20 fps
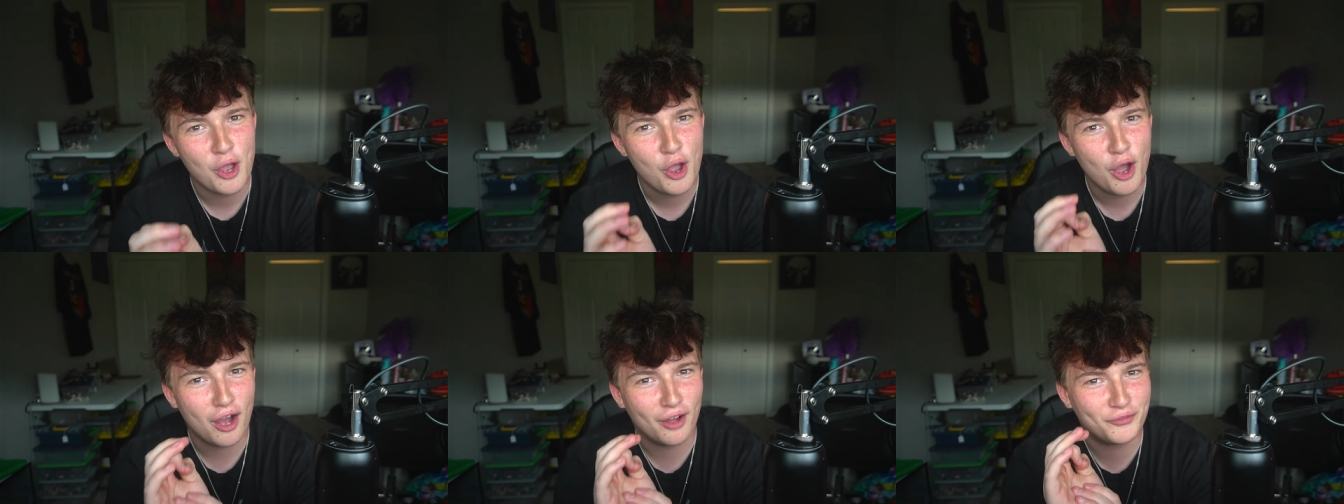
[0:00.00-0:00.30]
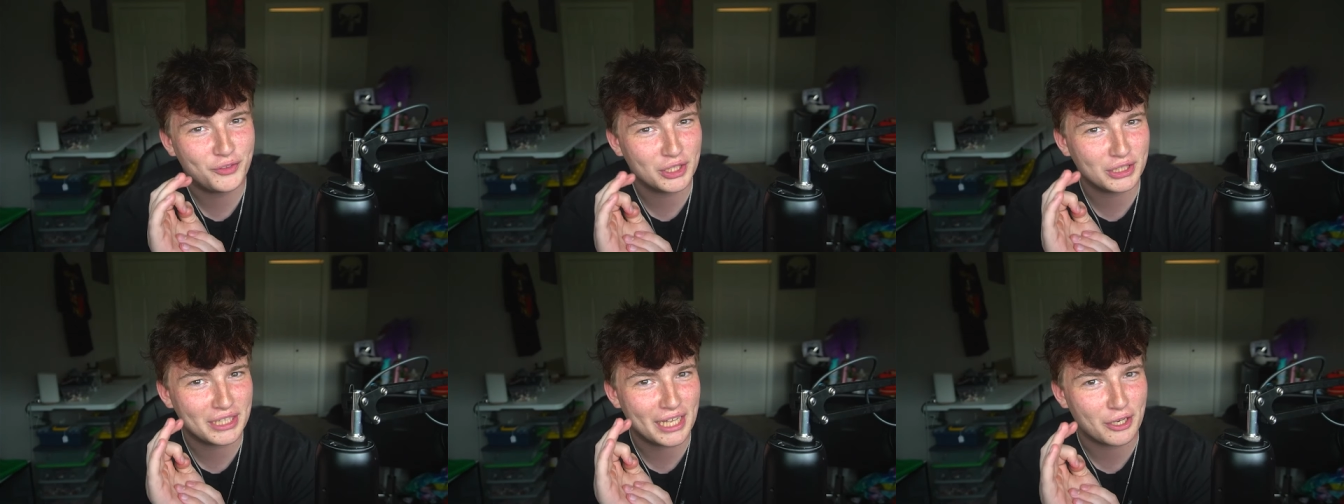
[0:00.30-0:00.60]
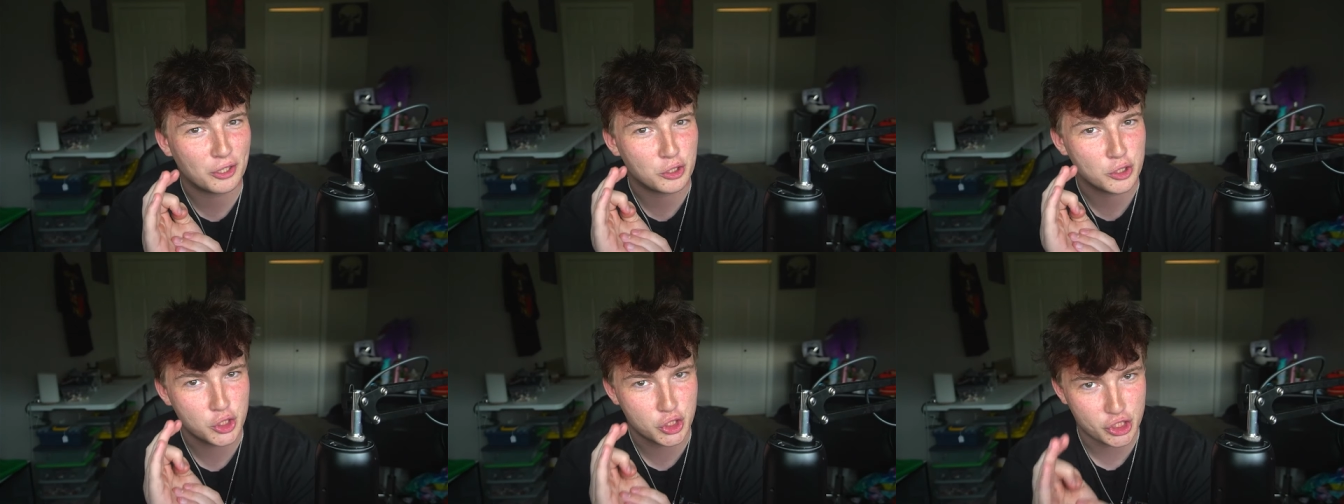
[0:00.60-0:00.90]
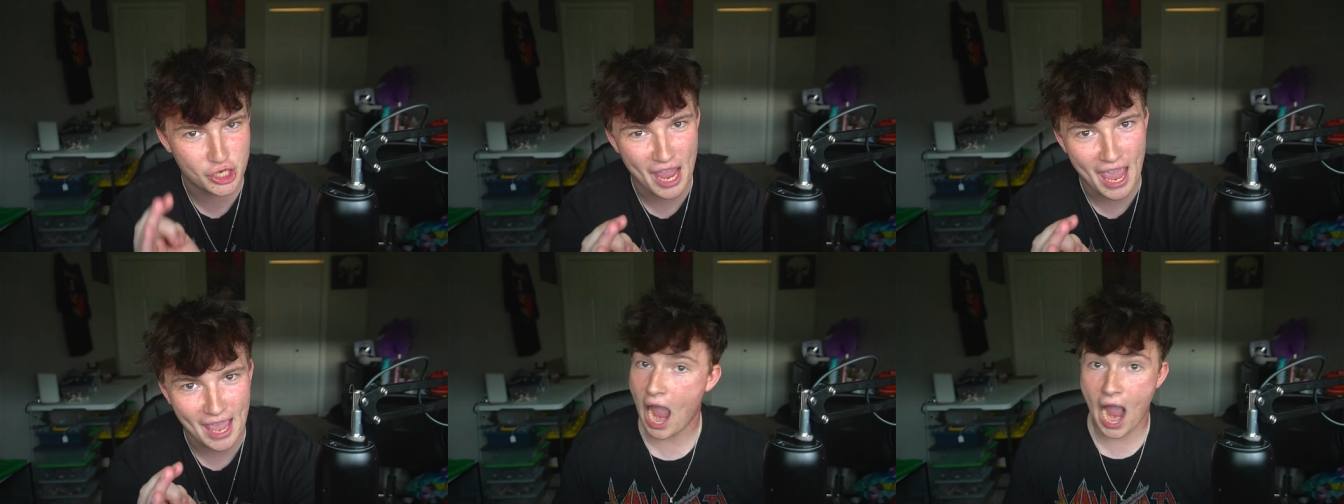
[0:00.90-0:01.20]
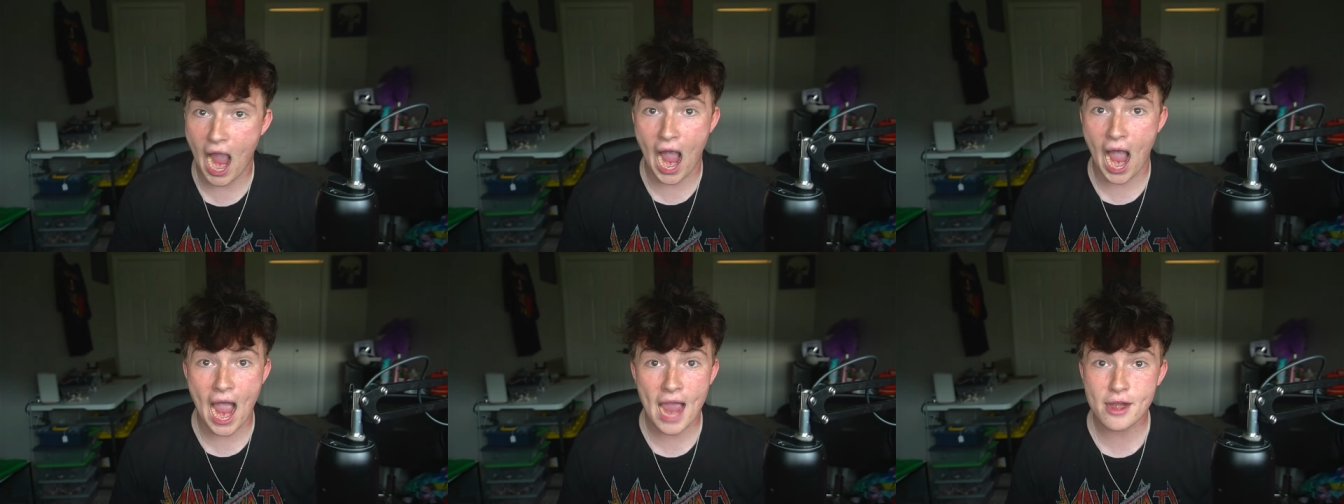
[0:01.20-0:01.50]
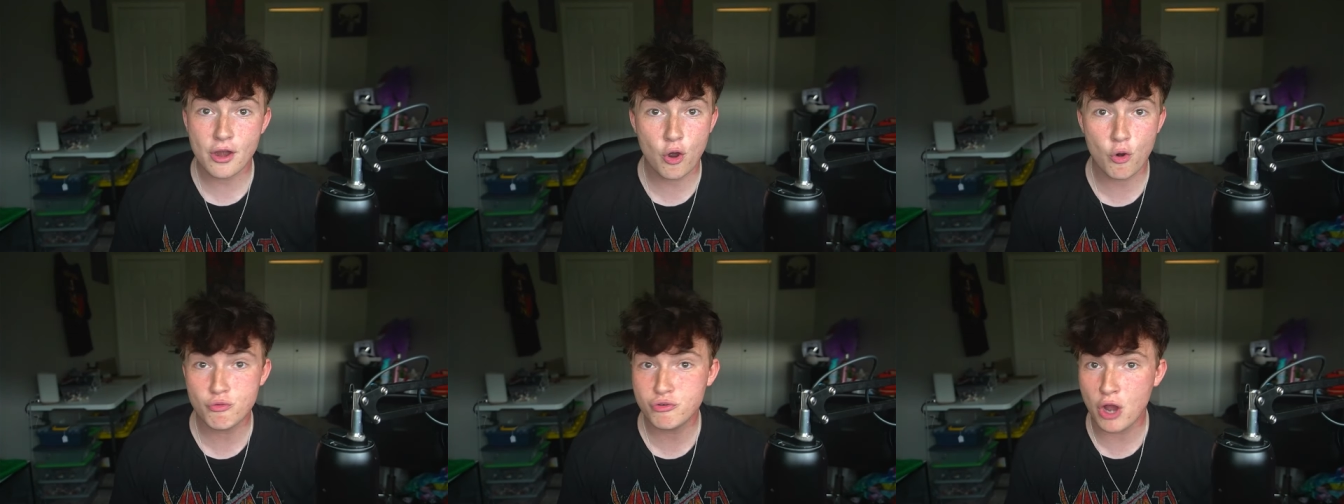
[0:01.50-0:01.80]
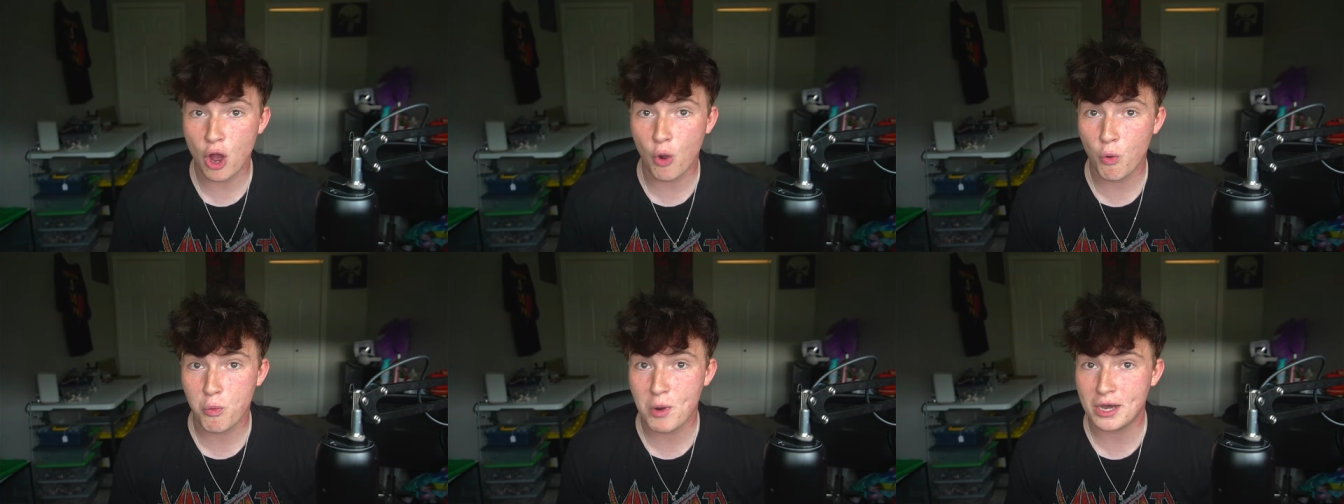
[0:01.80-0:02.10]
of the letter J. I don't
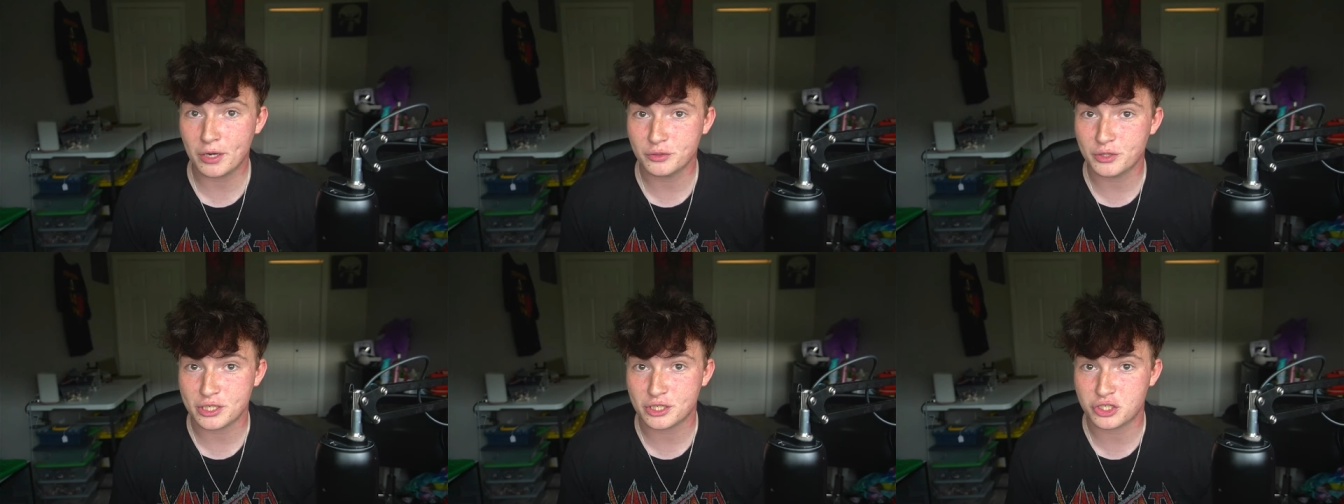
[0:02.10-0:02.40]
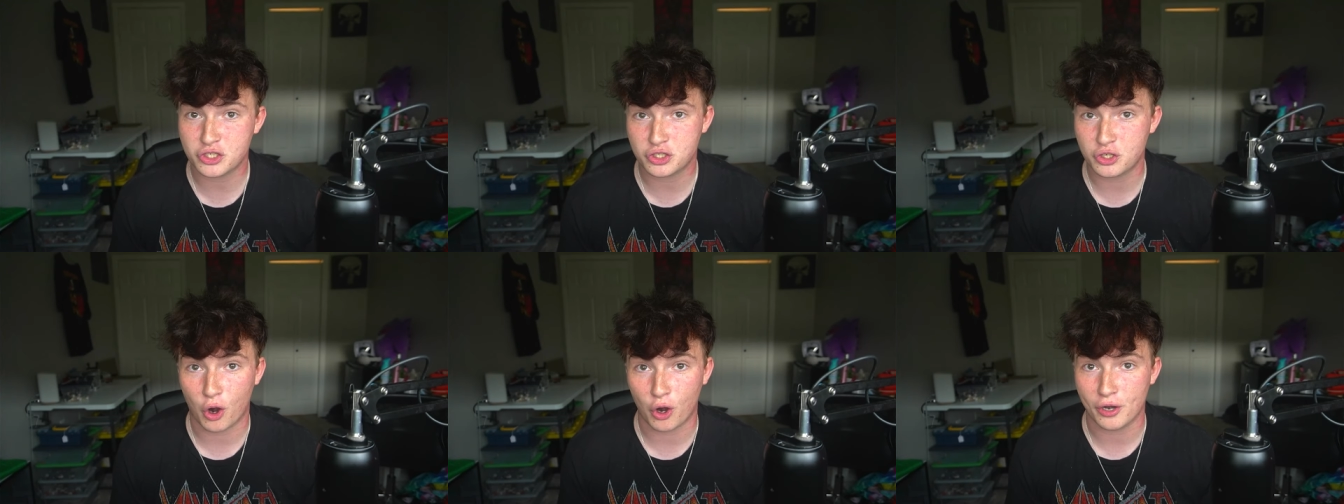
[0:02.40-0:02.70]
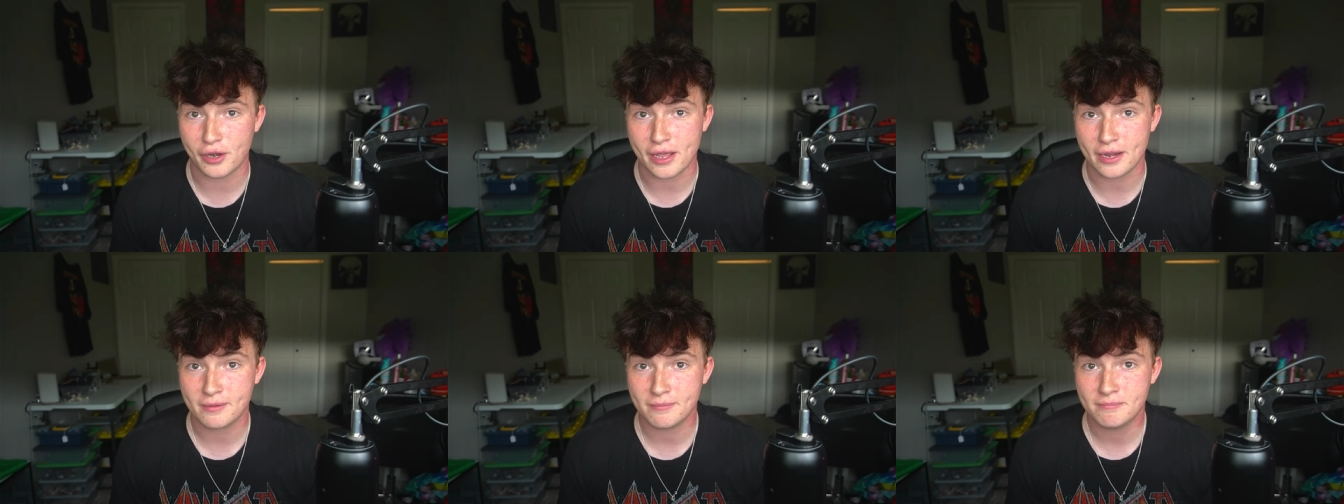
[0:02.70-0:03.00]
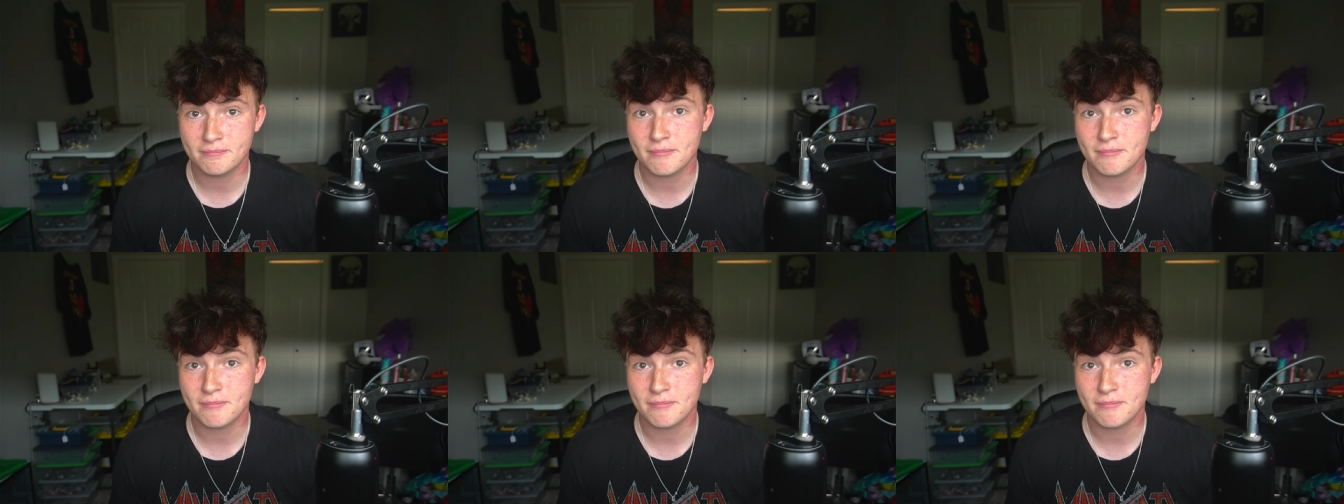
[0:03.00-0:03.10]
know where this started.